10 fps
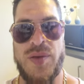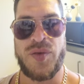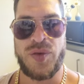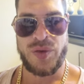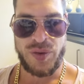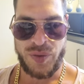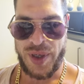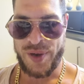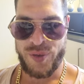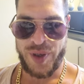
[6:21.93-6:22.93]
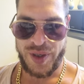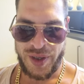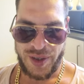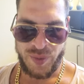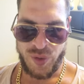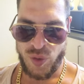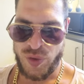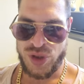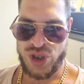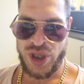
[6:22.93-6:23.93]
you know right away they're like but you
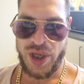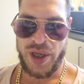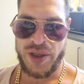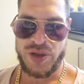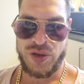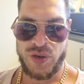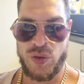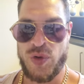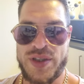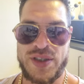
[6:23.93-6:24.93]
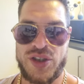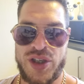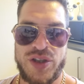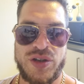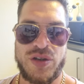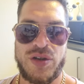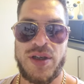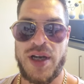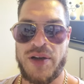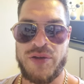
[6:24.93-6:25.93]
must change you know where's the change in your
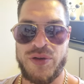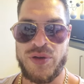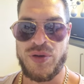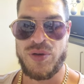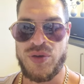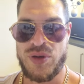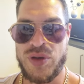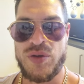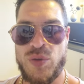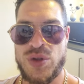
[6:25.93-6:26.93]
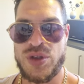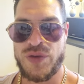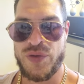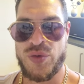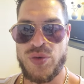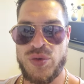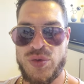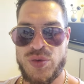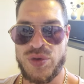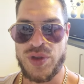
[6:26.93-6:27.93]
life you know where's the
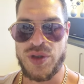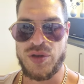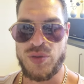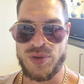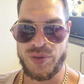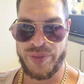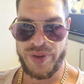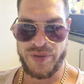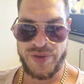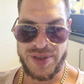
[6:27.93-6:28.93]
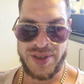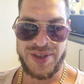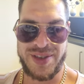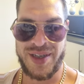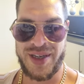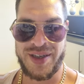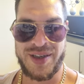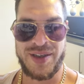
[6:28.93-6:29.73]
fruit and you must repent of your sins like